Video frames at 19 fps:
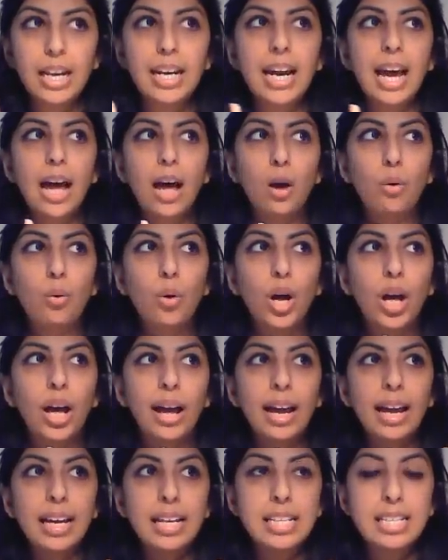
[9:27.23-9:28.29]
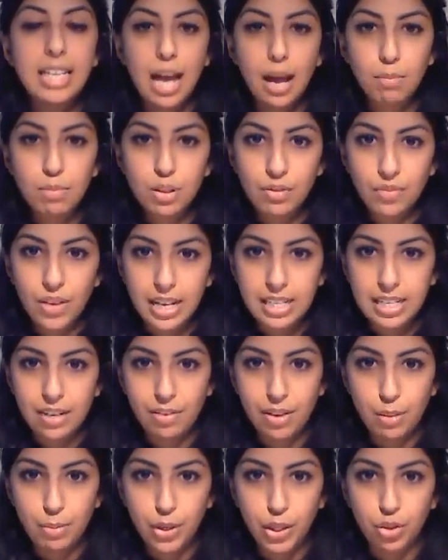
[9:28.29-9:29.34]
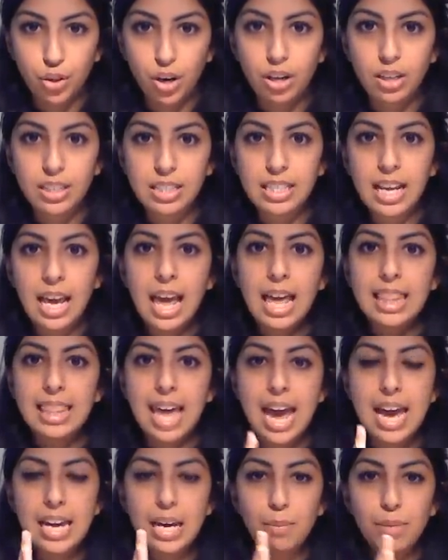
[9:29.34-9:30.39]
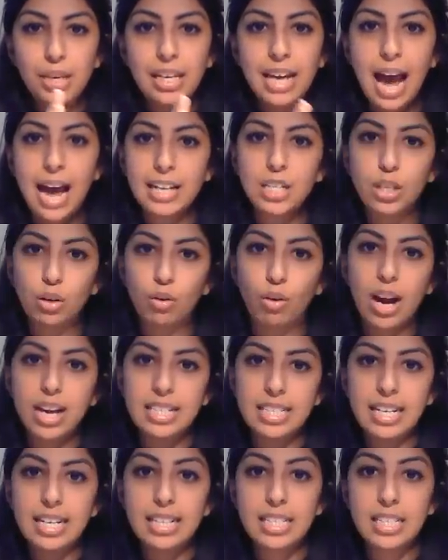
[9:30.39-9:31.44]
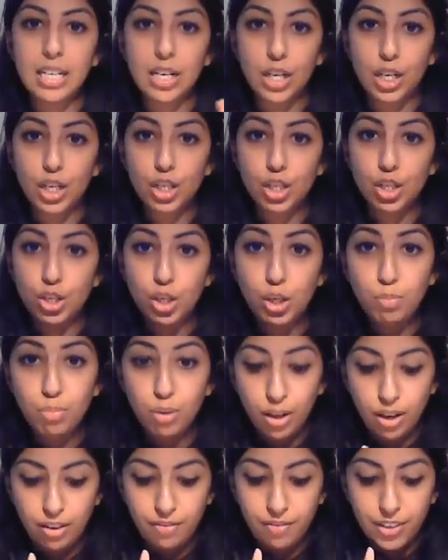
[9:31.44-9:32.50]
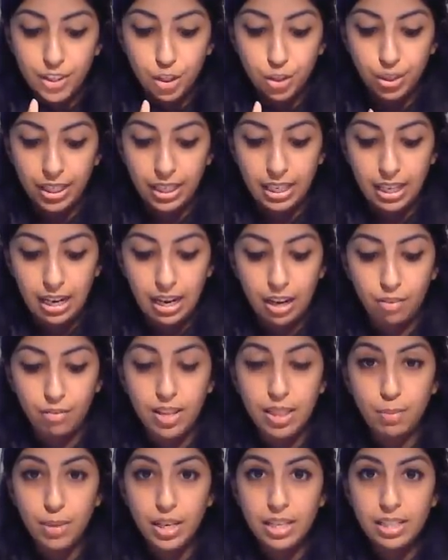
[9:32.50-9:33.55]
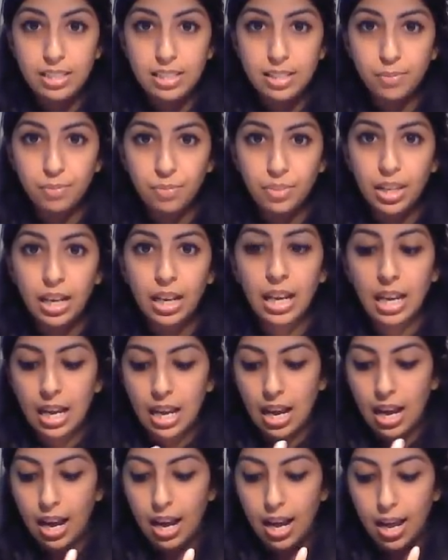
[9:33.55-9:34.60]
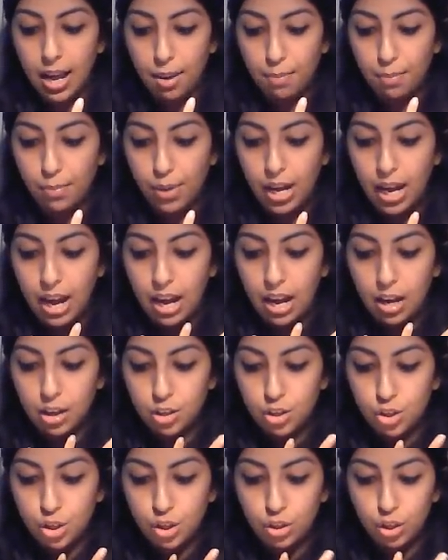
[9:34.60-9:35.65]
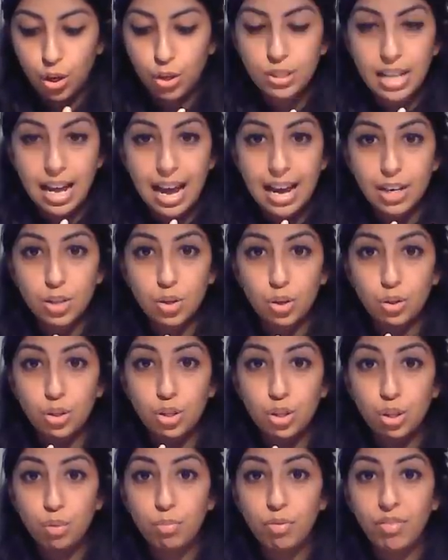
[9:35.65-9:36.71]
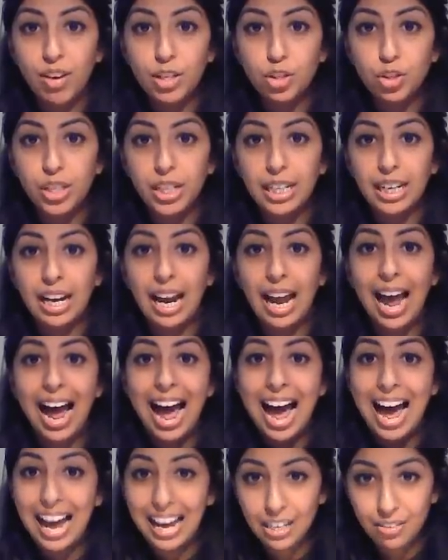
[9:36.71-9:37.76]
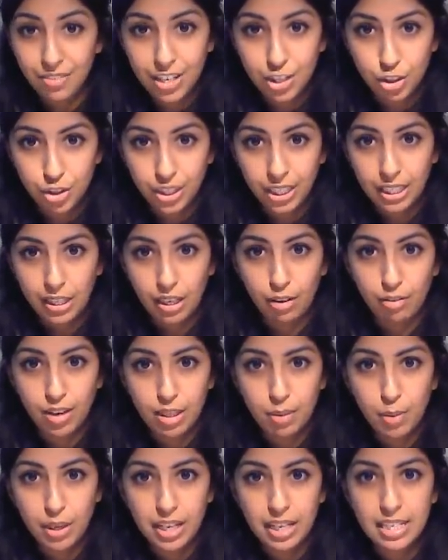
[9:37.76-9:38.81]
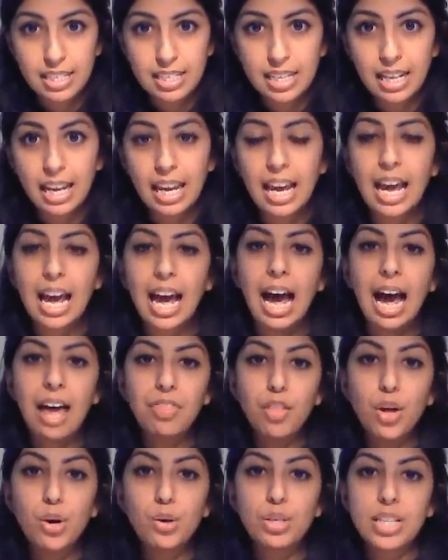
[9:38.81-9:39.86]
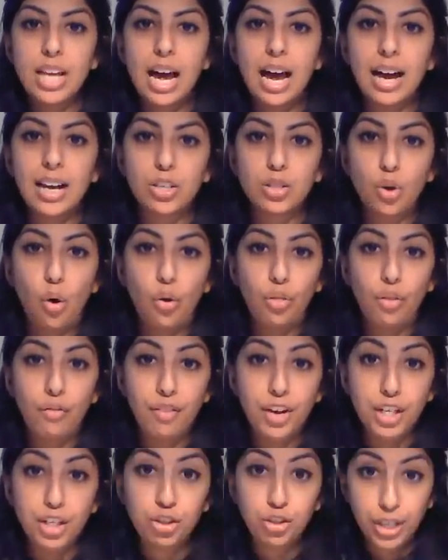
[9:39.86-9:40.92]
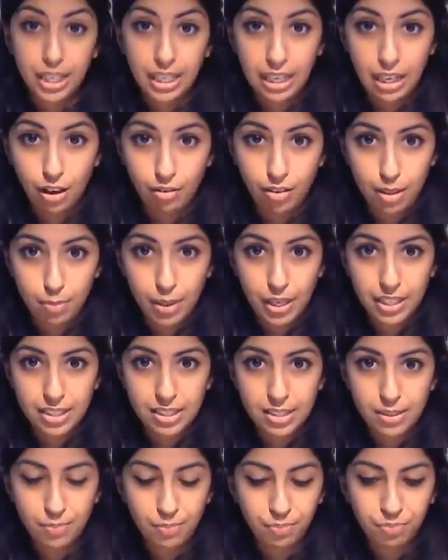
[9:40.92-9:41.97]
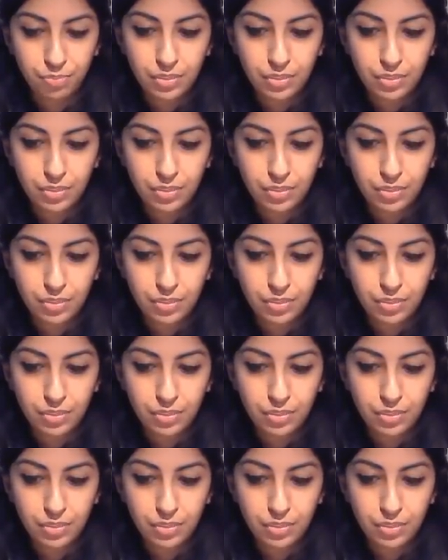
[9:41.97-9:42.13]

Now, in terms of antiarrhythmic drugs, they can be categorized into supraventricular arrhythmias, um, so those that act on the supraventricular and ventricular arrhythmias, and those that act on the ventricular arrhythmias.